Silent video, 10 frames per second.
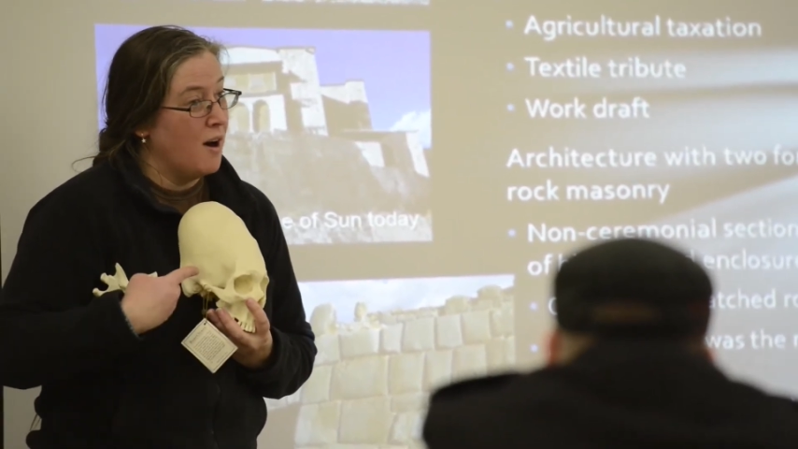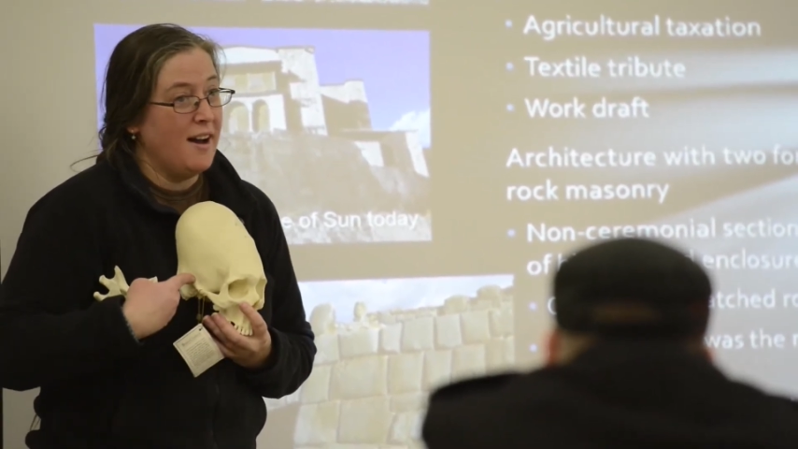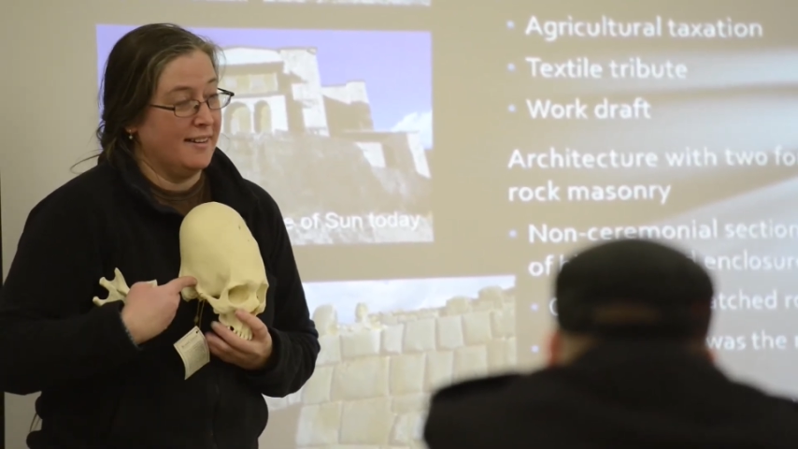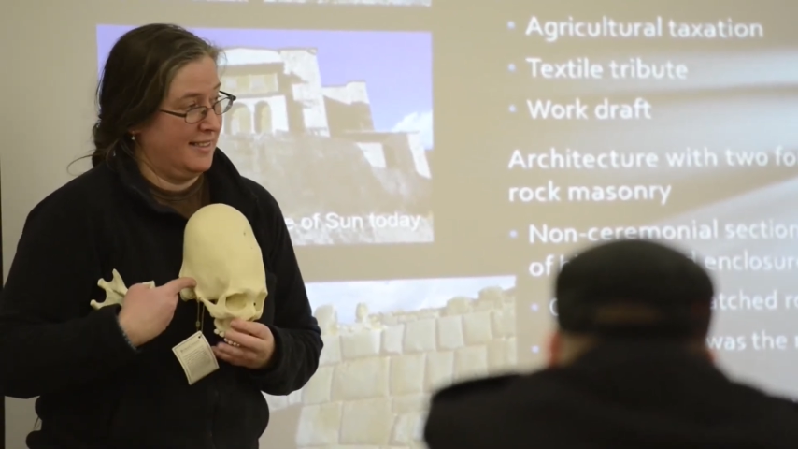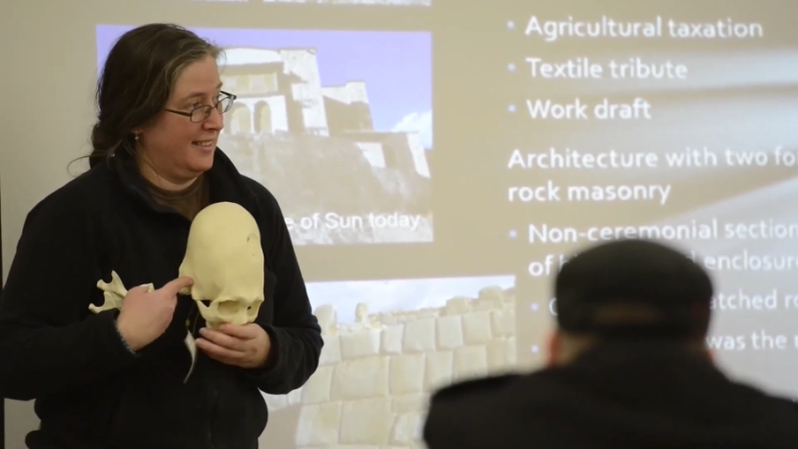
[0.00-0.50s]

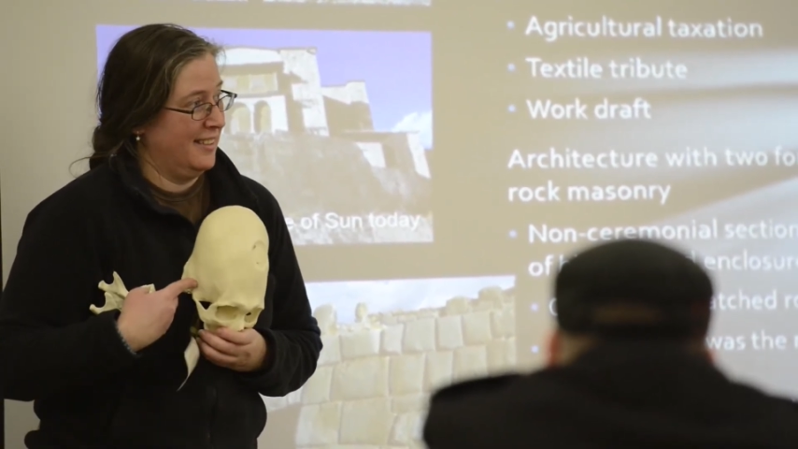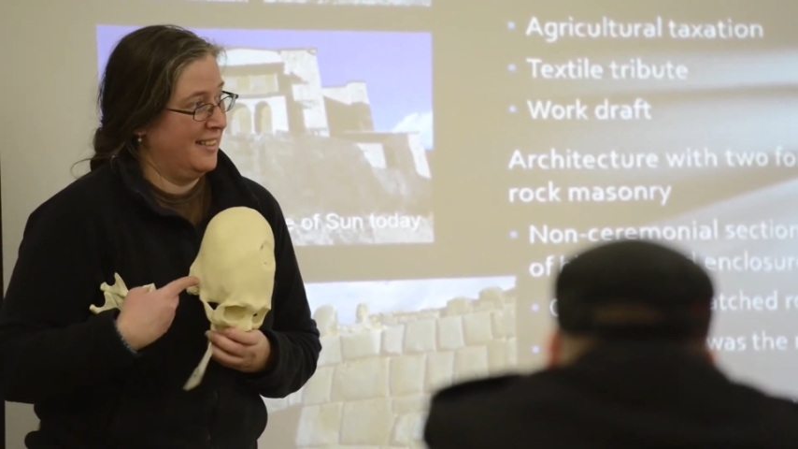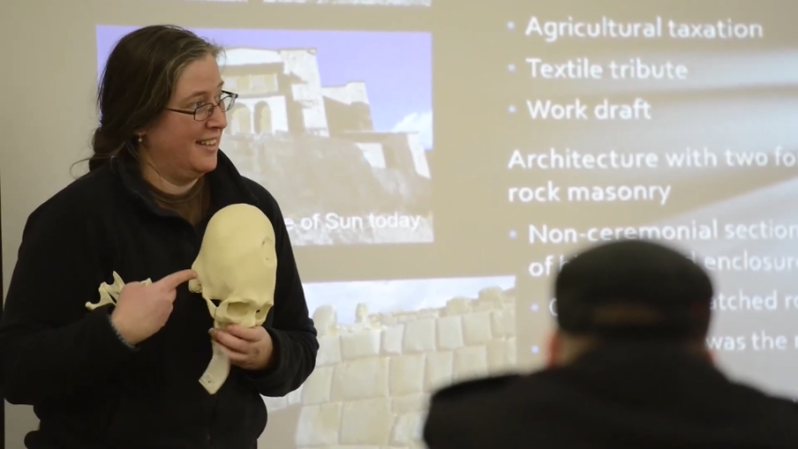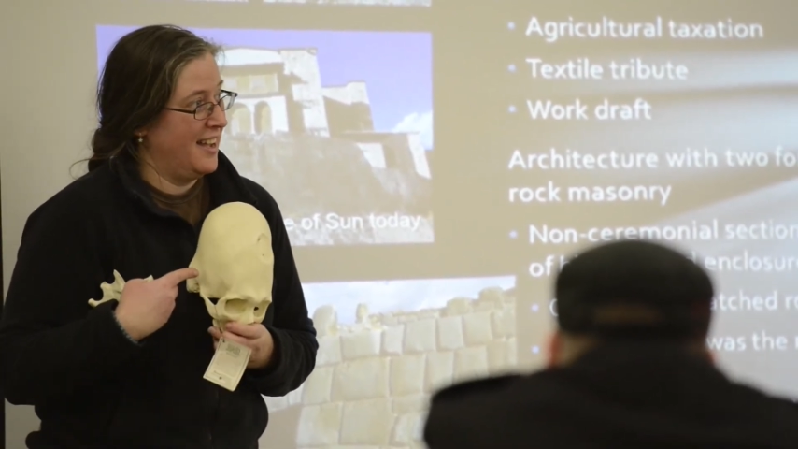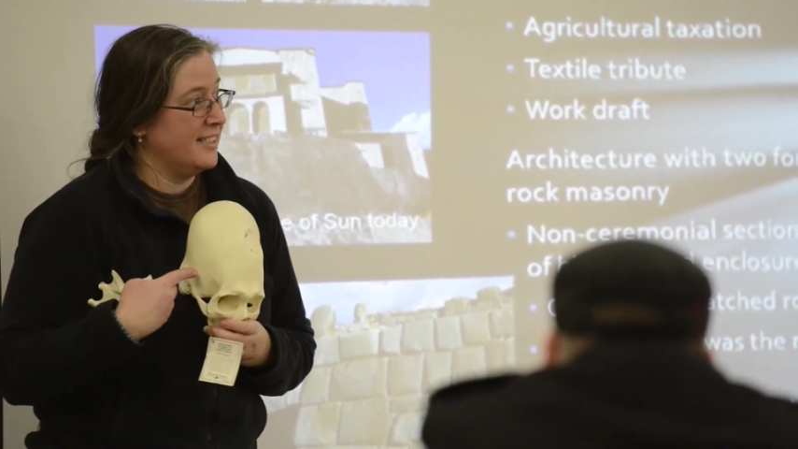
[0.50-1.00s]
want
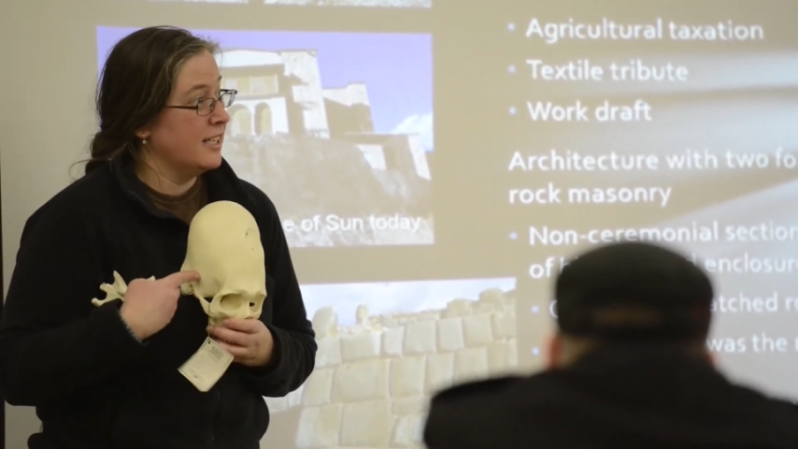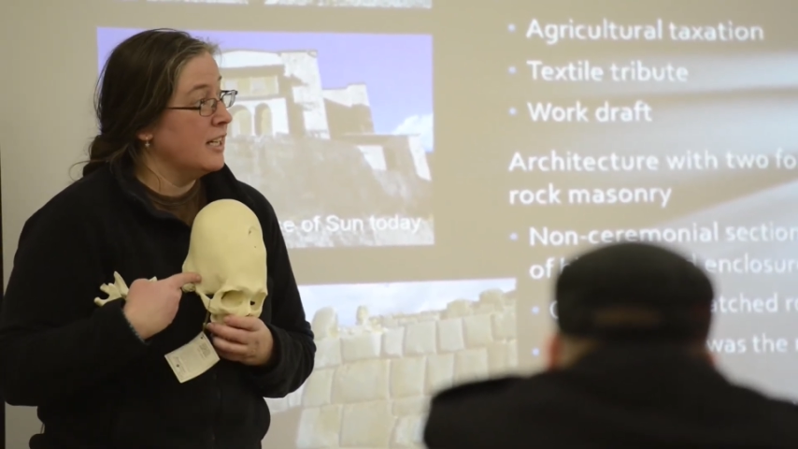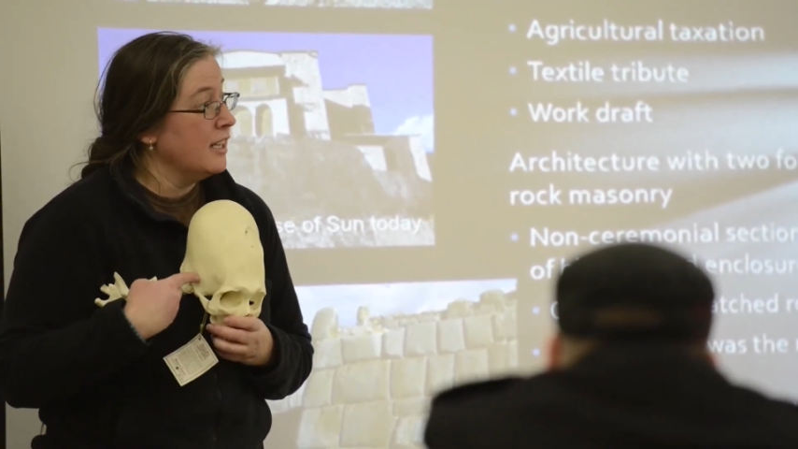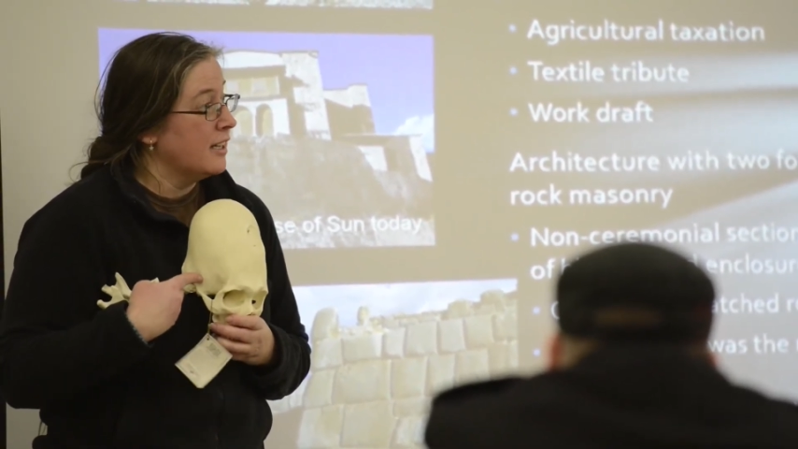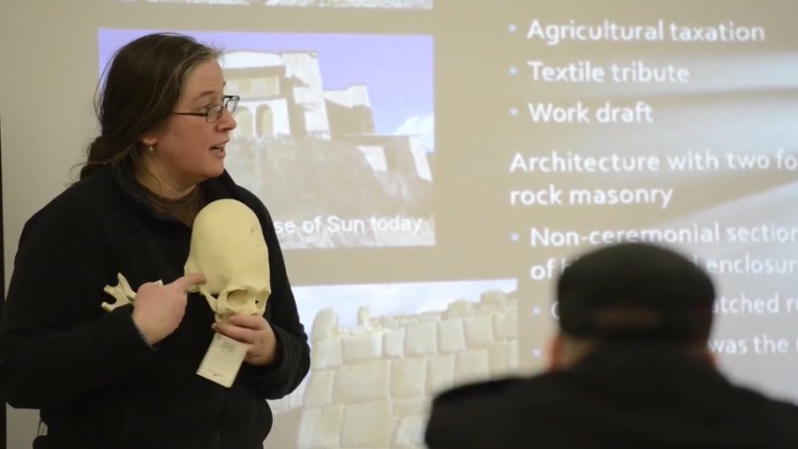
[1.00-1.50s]
as an
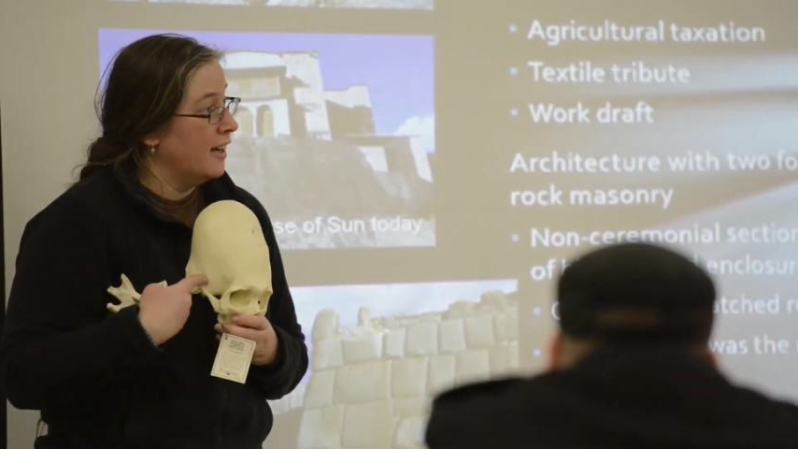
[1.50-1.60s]
ego.